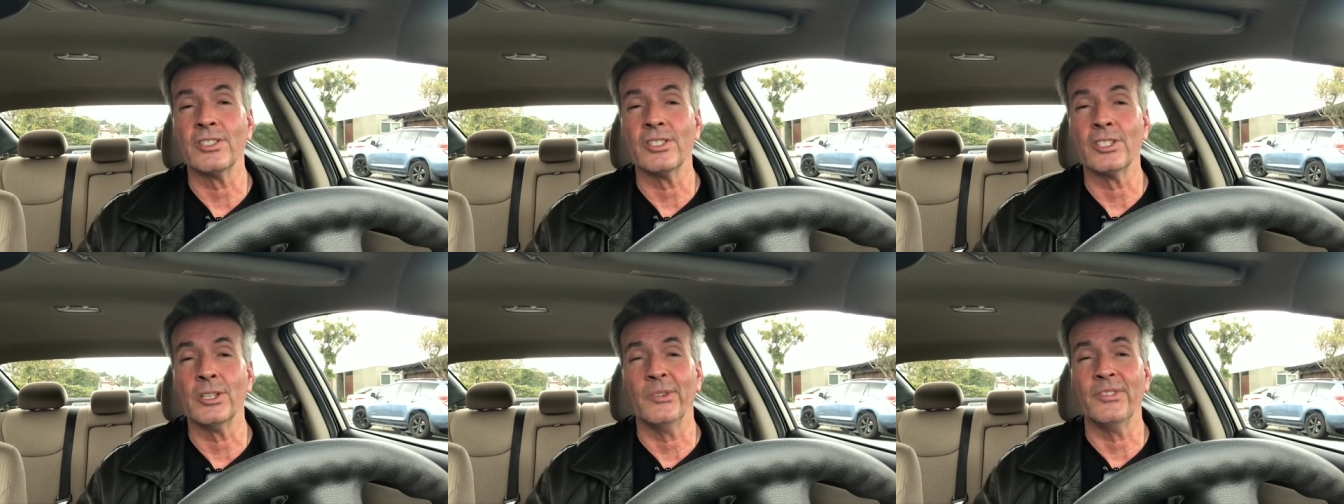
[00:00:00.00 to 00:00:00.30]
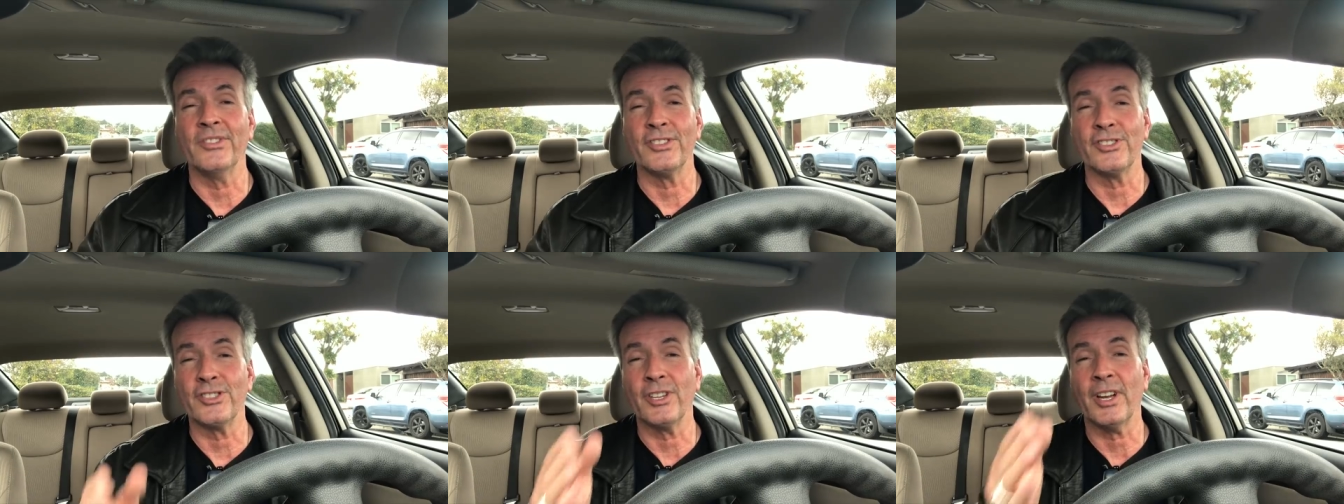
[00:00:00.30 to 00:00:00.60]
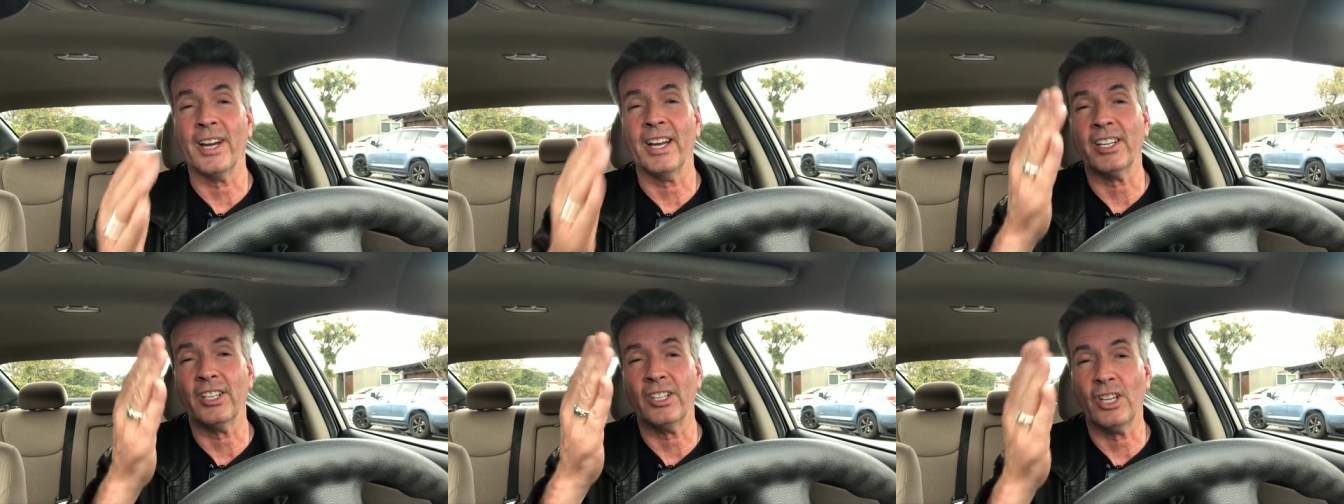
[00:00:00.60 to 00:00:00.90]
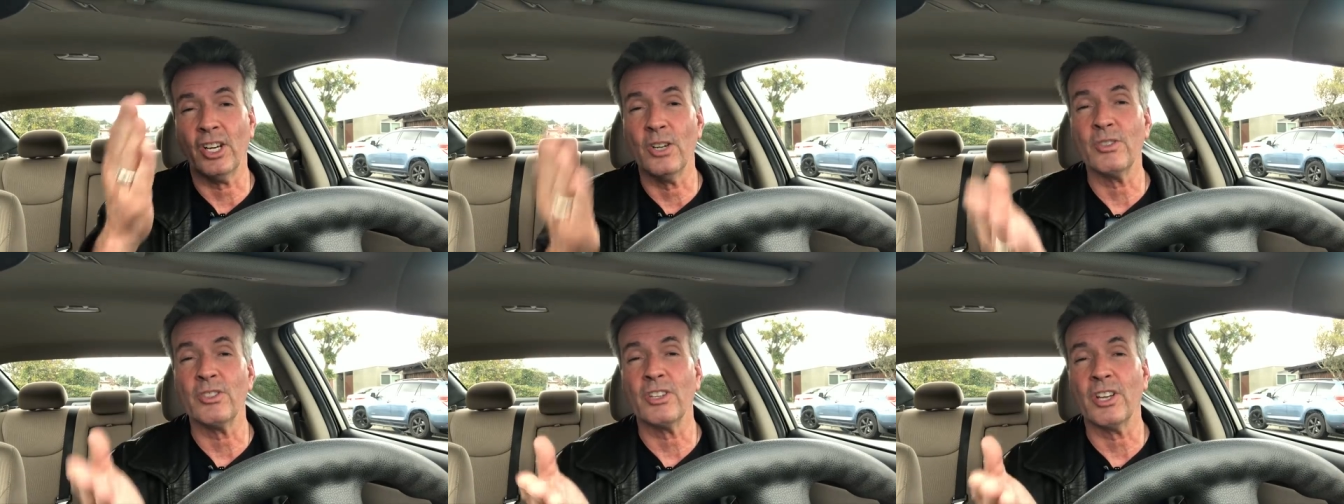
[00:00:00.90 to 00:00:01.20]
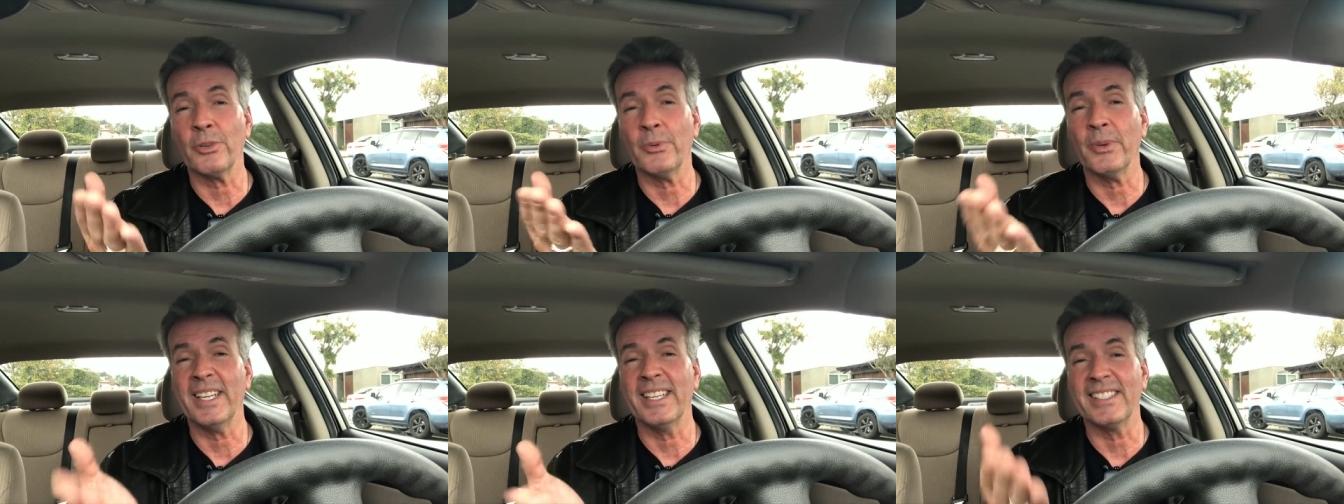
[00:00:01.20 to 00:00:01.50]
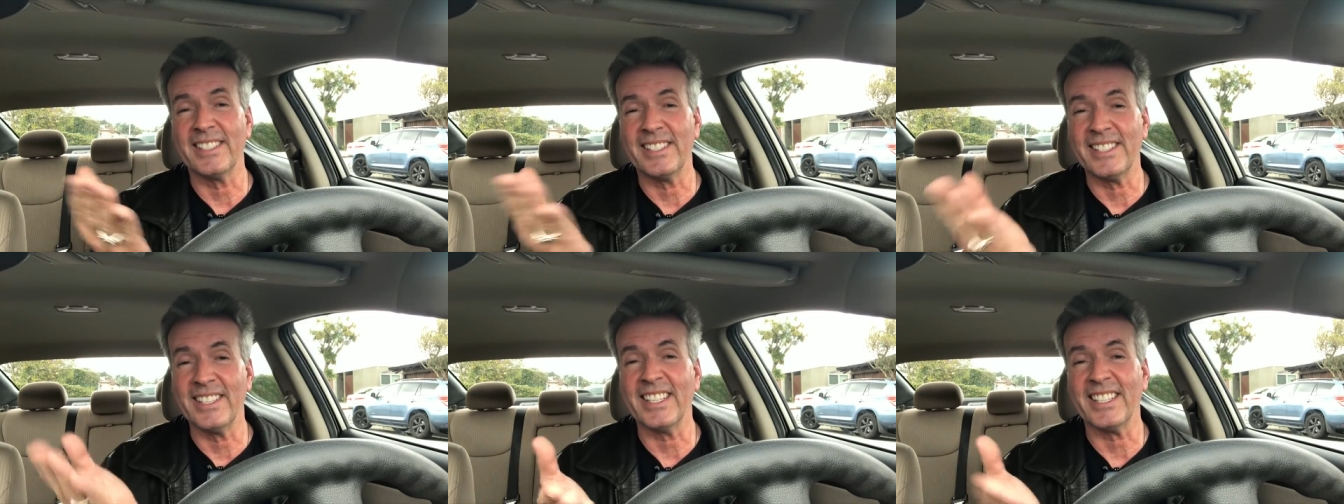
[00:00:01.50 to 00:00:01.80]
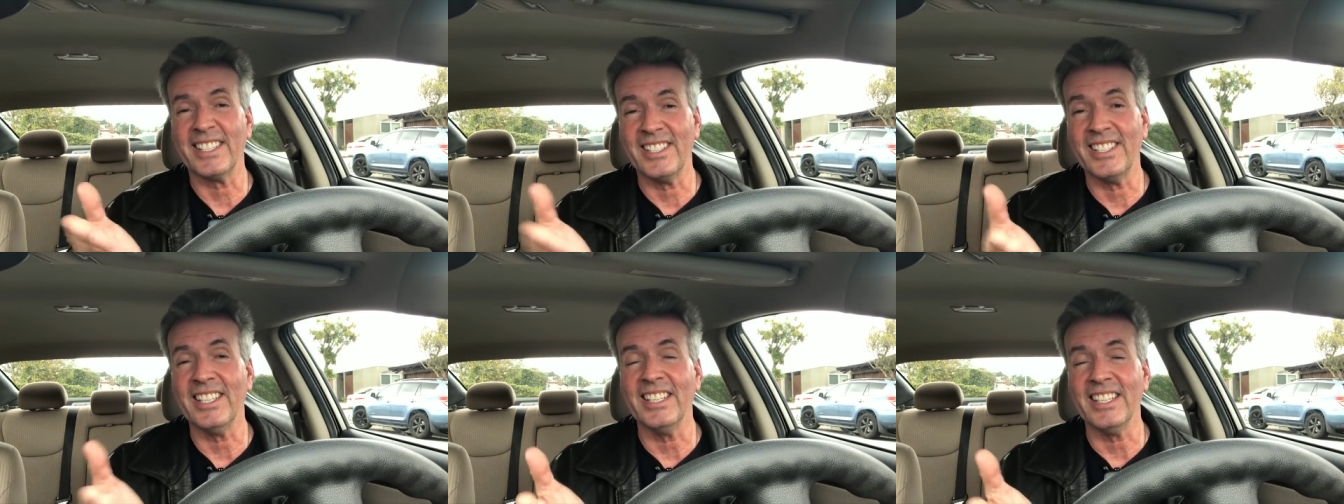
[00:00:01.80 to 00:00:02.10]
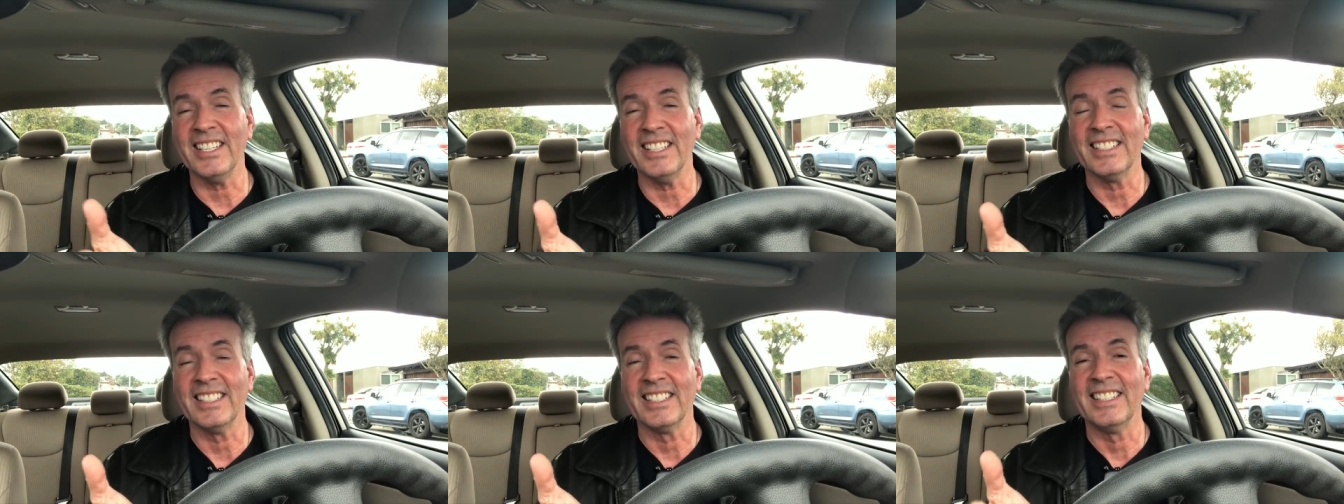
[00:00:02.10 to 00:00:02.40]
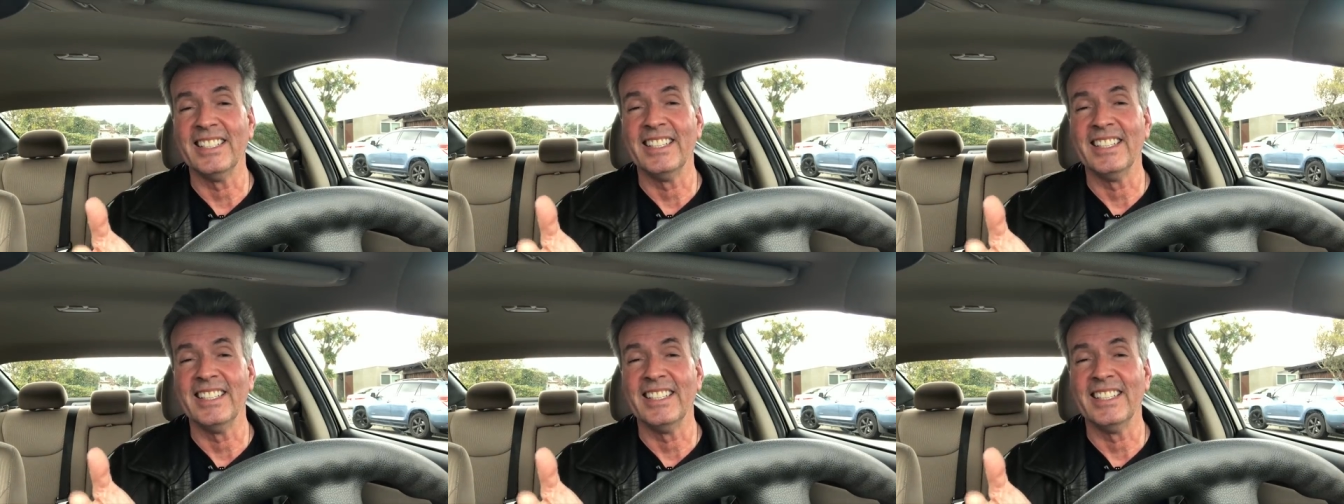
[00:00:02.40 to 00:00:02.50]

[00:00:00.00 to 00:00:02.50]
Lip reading: So if the stock goes all the way to 60,